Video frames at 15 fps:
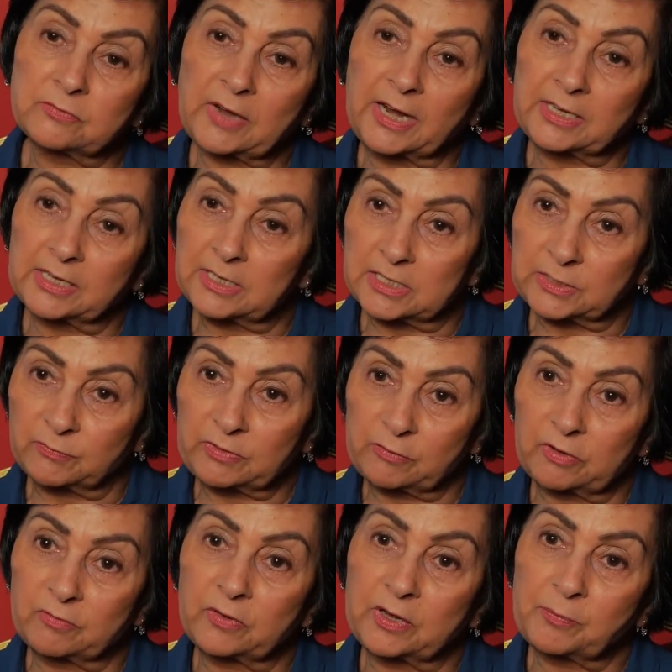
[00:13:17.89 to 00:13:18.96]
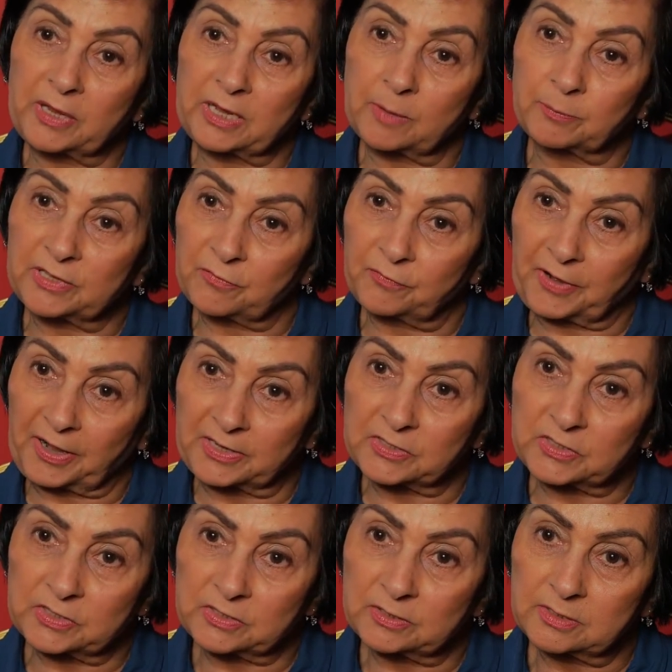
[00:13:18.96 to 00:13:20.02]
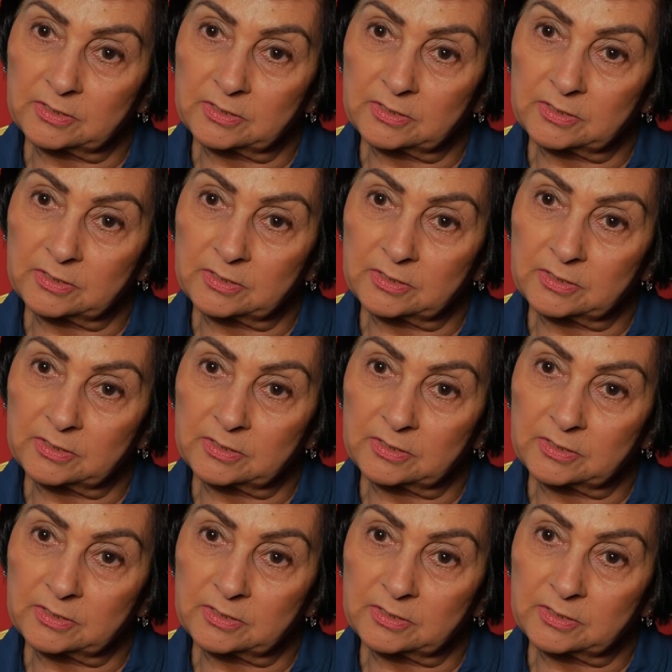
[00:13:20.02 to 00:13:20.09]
white girls would only pick up their friends.